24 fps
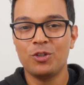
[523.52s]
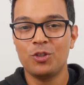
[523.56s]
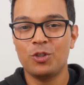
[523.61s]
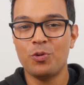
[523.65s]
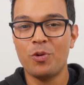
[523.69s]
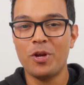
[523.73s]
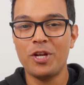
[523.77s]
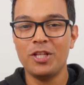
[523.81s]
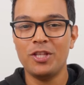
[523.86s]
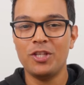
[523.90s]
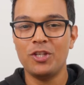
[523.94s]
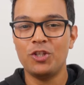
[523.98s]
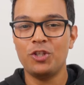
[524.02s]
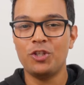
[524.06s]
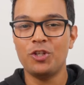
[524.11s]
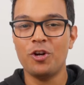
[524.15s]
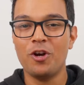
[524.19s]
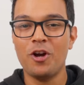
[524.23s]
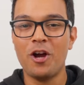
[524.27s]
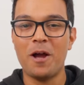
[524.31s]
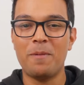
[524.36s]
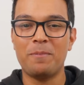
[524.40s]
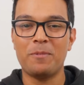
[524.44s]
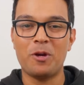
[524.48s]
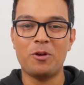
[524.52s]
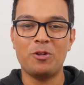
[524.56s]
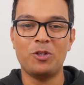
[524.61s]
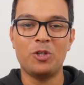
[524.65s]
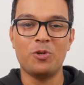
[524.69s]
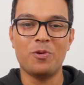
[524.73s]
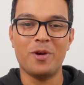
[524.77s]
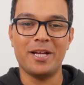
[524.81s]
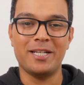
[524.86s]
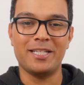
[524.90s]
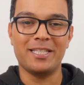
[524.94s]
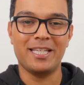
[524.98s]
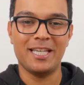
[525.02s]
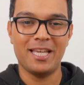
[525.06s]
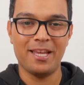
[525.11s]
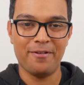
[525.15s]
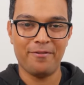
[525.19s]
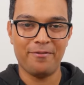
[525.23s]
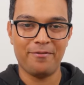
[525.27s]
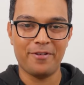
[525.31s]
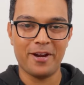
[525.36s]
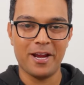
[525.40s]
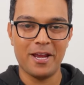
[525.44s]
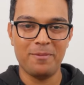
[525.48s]
To edit this shot, I'm going to add
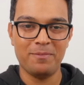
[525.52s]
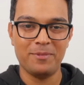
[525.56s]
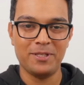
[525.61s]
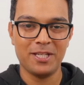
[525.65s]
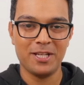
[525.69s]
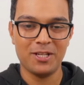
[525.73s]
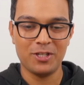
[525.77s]
keyframes.